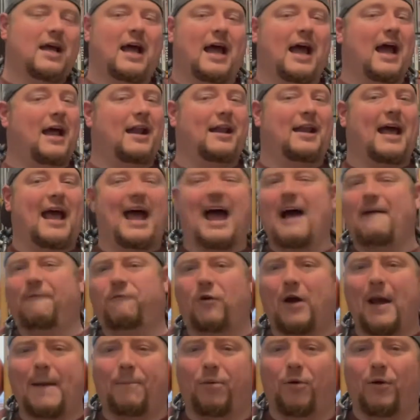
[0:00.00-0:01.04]
And
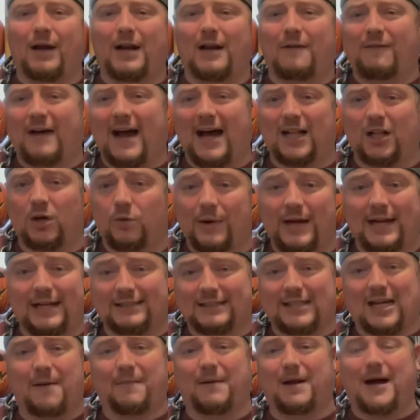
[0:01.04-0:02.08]
halfway point of Halloween
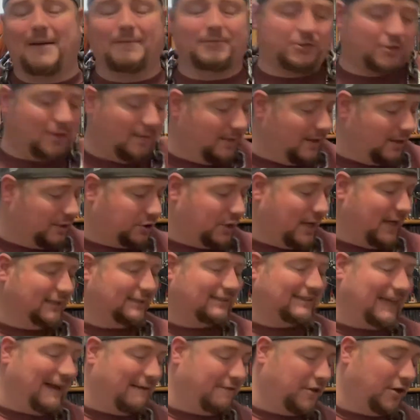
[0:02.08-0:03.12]
is coming up, so I'm going to try and
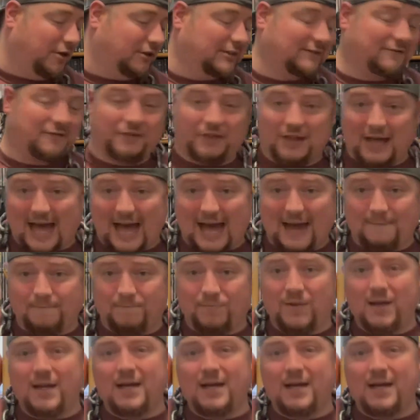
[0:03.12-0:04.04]
save those for that.